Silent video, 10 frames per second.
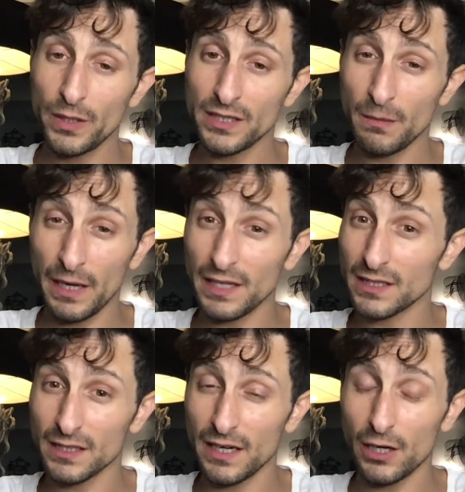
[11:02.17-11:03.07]
see many
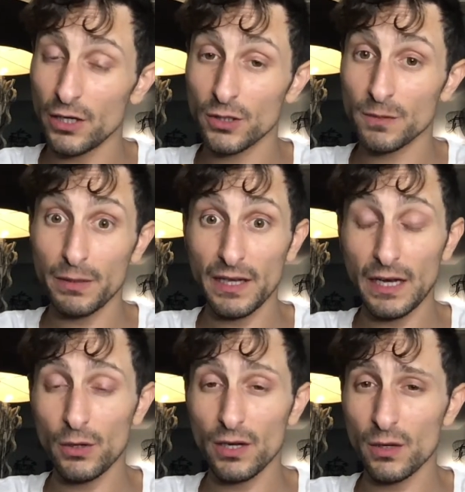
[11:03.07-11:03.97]
scenarios play
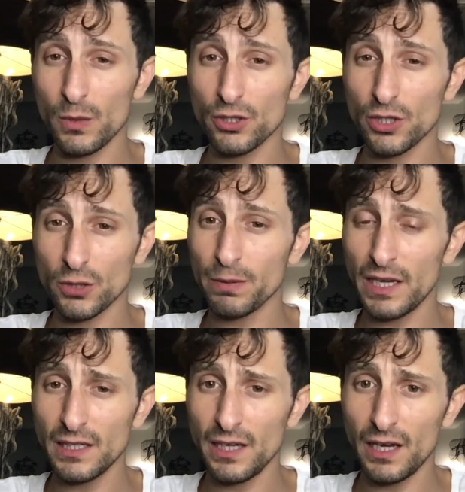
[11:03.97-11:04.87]
out in which there's
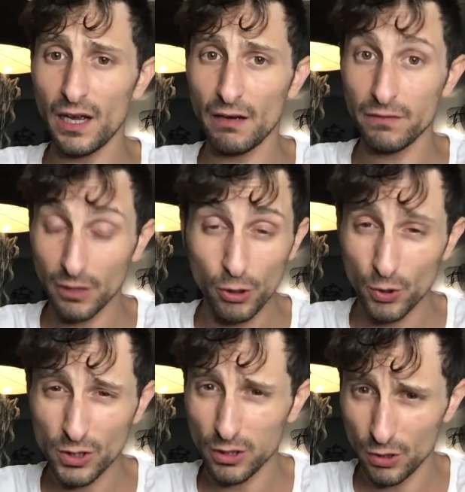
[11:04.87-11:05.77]
plenty of
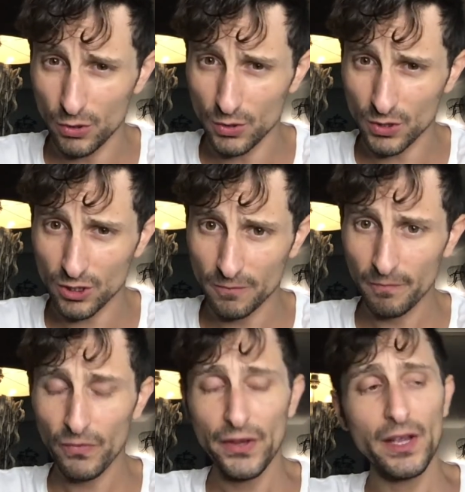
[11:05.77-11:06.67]
lose-lose.
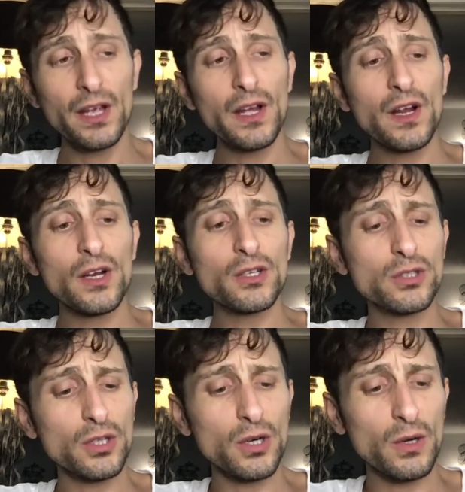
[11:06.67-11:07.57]

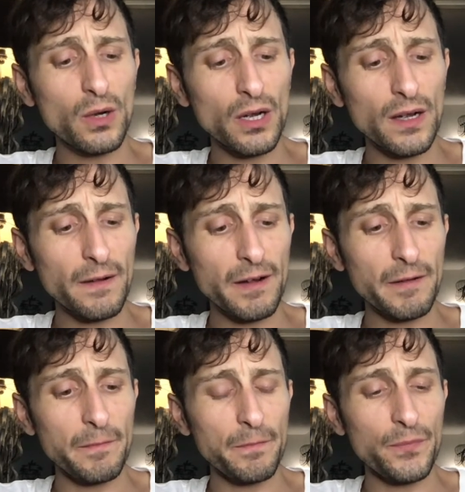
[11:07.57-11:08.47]
So
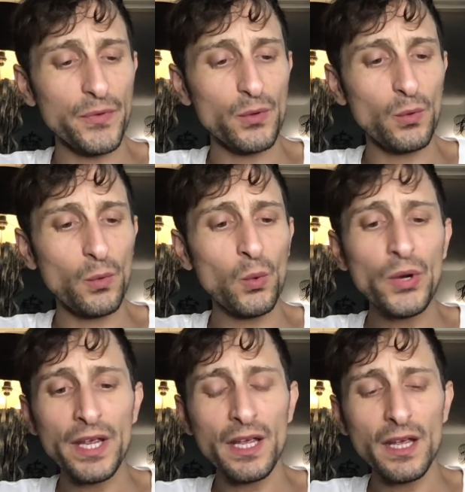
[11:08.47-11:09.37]

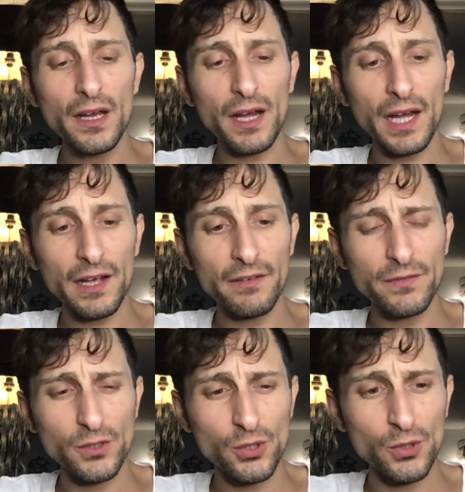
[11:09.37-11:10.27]
we
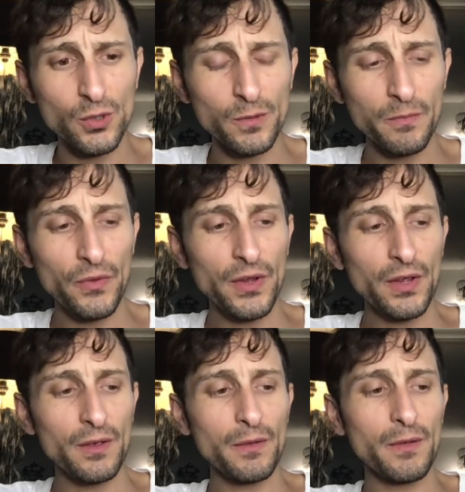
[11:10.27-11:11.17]
have to
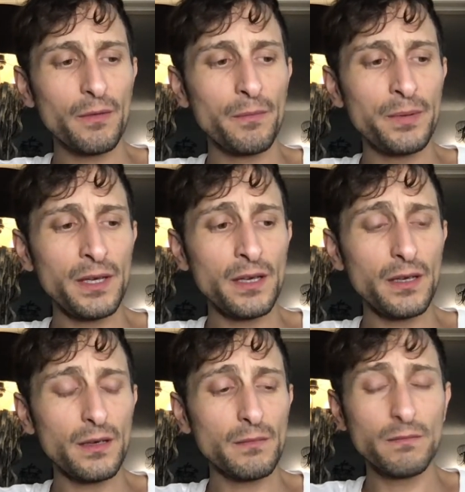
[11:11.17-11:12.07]

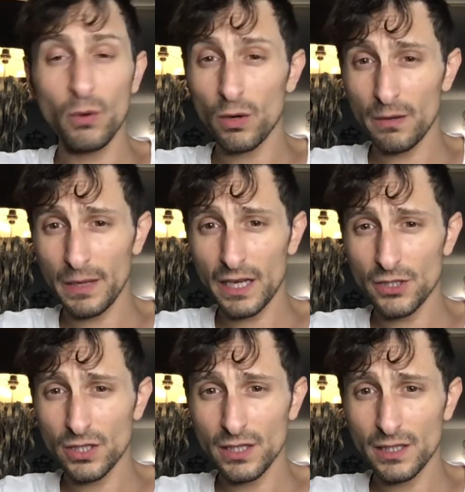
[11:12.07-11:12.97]
be more
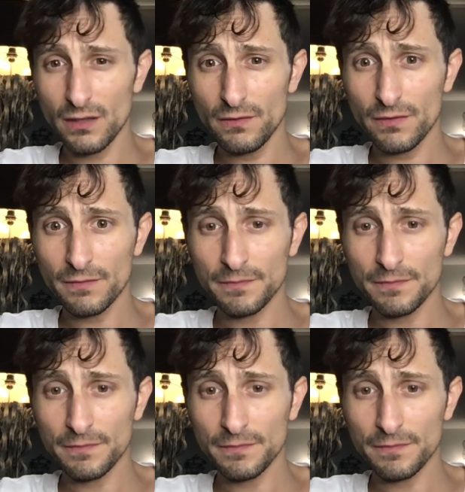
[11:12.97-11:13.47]
imaginative